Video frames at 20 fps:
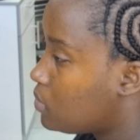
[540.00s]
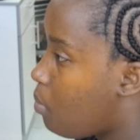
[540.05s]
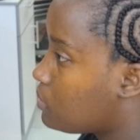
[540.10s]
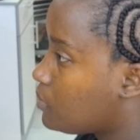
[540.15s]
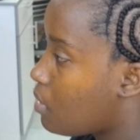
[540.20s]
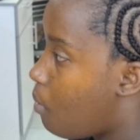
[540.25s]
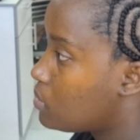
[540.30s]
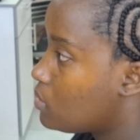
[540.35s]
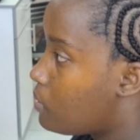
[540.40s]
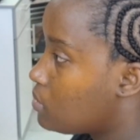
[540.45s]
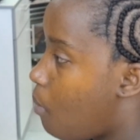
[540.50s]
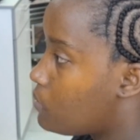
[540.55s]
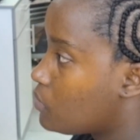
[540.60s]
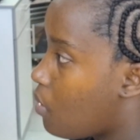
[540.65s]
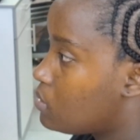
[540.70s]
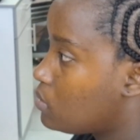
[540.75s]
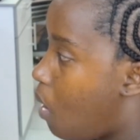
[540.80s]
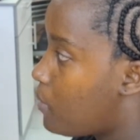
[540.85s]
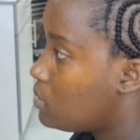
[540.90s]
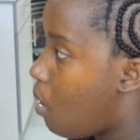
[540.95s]
she does
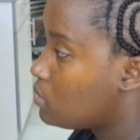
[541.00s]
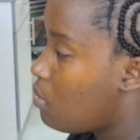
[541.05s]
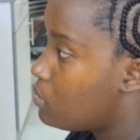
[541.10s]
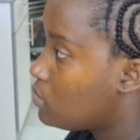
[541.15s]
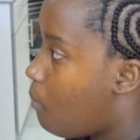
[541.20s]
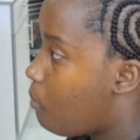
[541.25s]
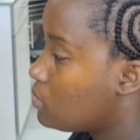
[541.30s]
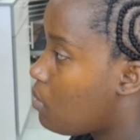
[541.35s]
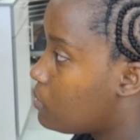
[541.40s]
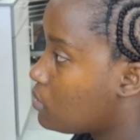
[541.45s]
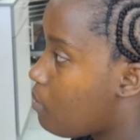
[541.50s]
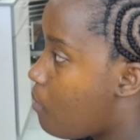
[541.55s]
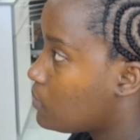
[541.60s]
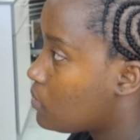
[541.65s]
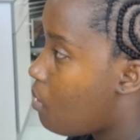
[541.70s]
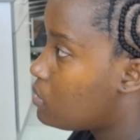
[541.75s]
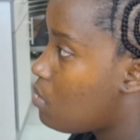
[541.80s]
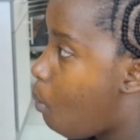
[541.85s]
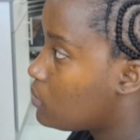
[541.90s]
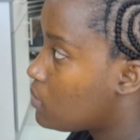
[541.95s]
it in so many
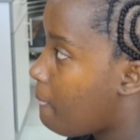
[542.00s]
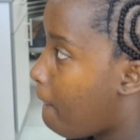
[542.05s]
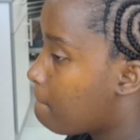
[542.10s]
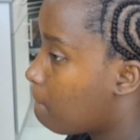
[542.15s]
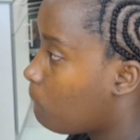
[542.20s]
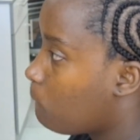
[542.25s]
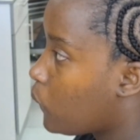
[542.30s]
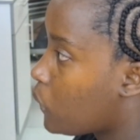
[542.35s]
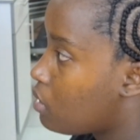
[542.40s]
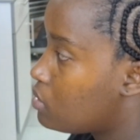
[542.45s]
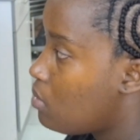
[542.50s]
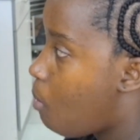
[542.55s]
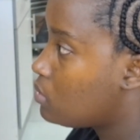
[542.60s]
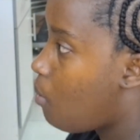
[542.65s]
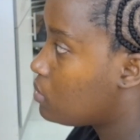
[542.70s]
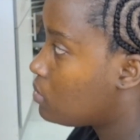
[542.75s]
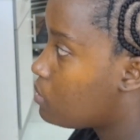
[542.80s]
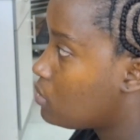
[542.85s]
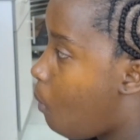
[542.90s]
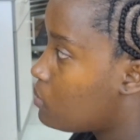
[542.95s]
angles. This thing is an
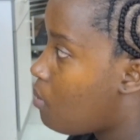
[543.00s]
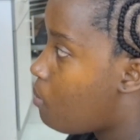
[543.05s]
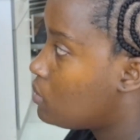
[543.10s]
art,